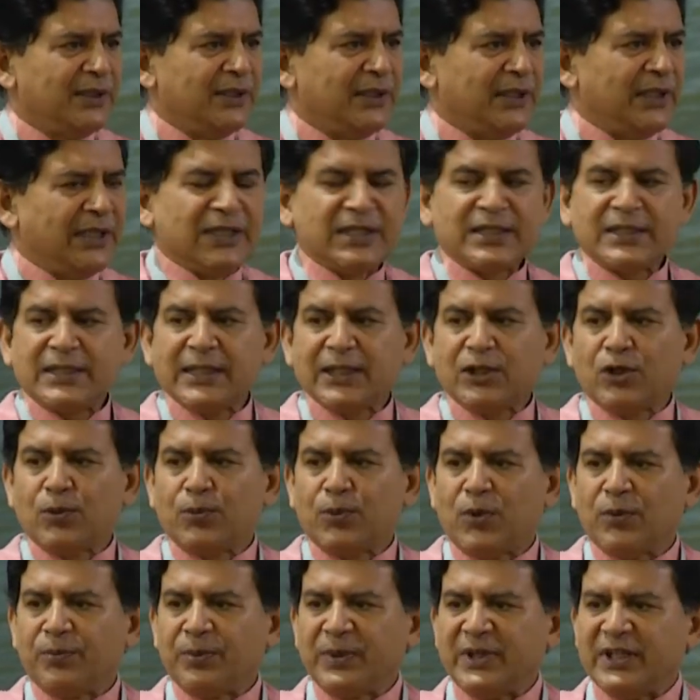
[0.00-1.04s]
instead of
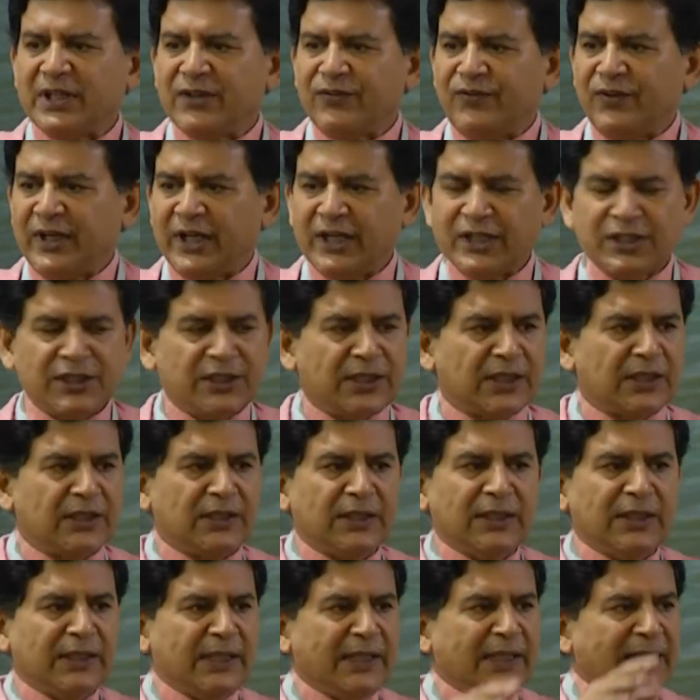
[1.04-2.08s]
open defecation,
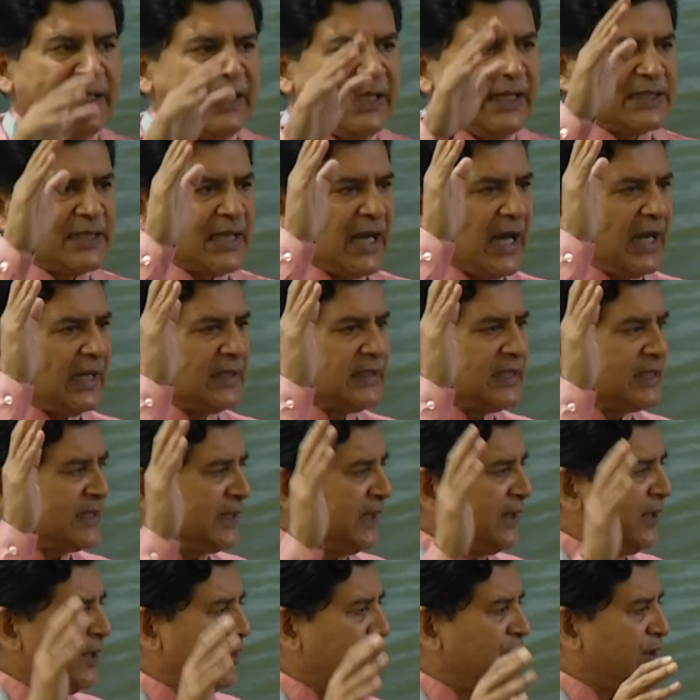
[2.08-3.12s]
it's
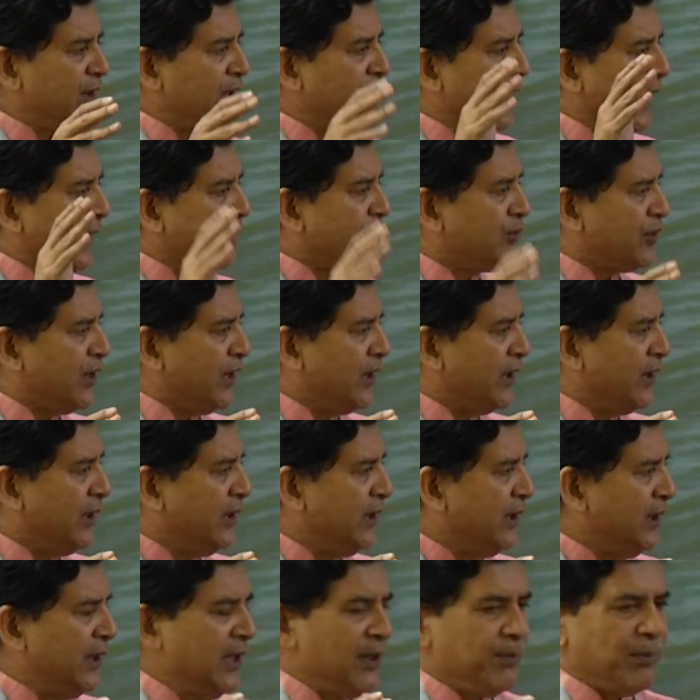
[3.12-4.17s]
unsanitary latrine,
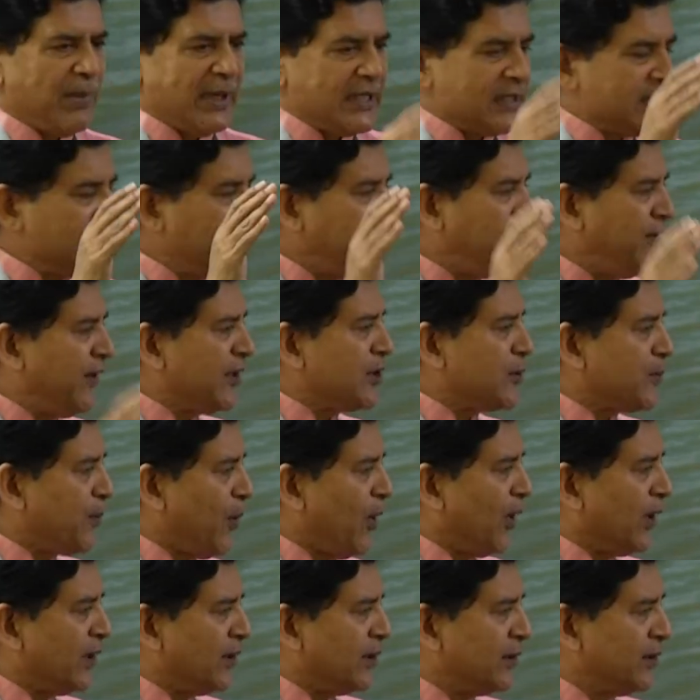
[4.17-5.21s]
but it's a fixed
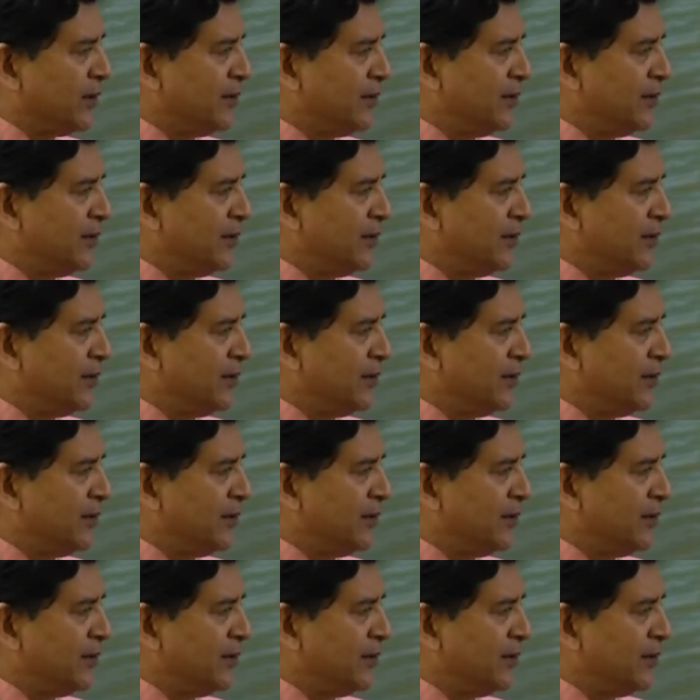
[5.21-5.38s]
point.